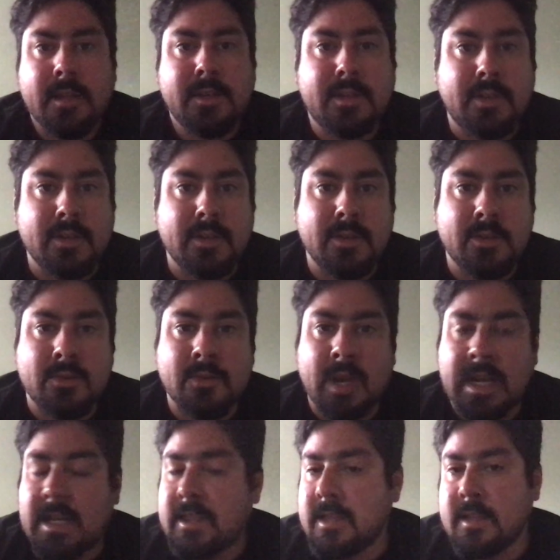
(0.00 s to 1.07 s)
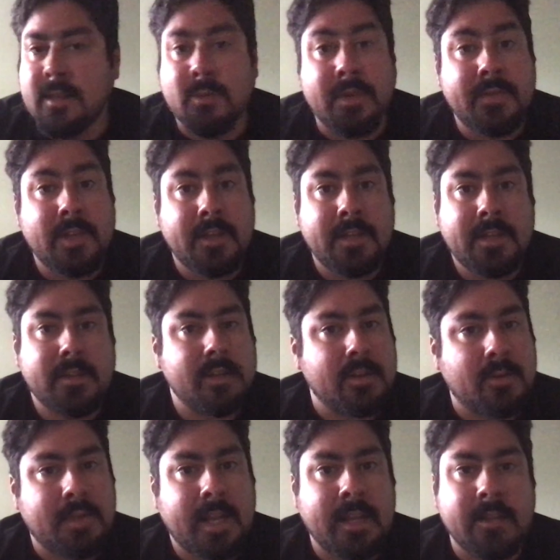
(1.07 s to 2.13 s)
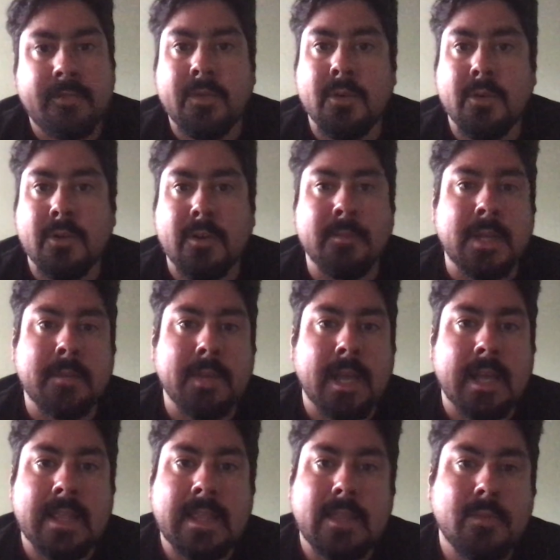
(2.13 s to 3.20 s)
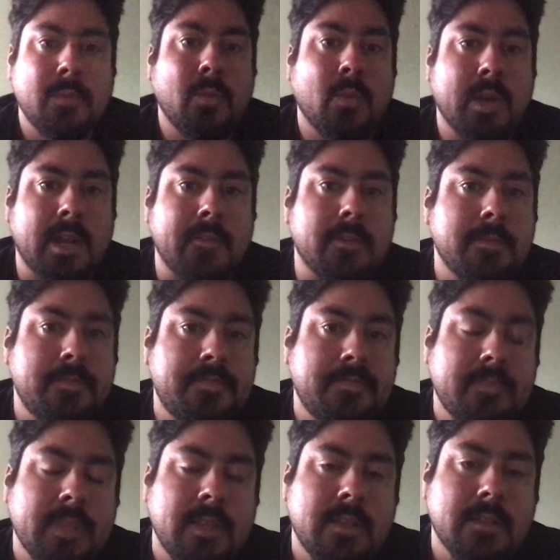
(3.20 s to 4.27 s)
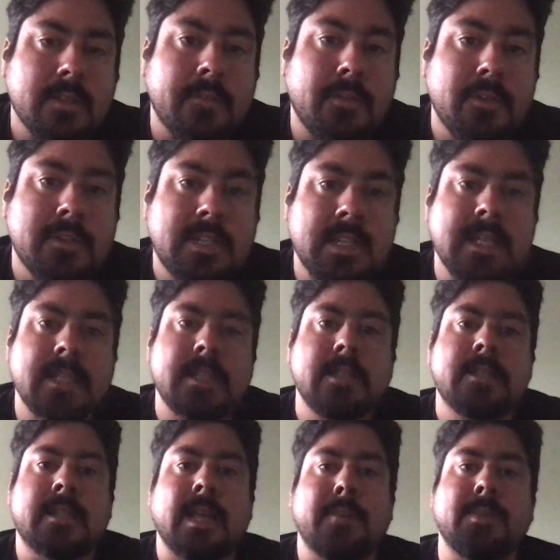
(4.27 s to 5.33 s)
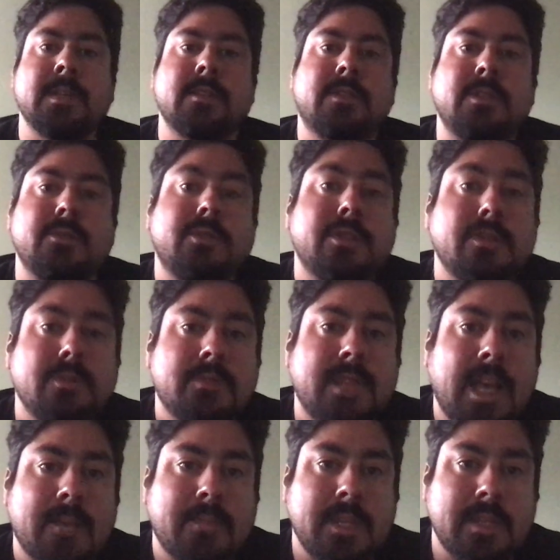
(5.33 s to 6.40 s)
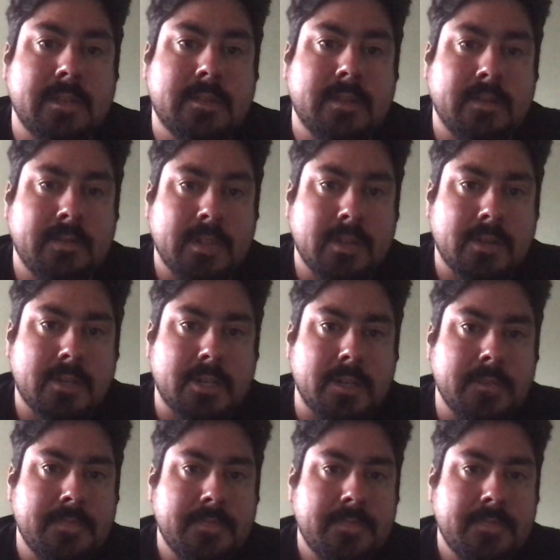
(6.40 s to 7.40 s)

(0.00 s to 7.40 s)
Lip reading: to anything that we've done this year with 84, Macbeth, whatever. So first step is to choose that piece of literature.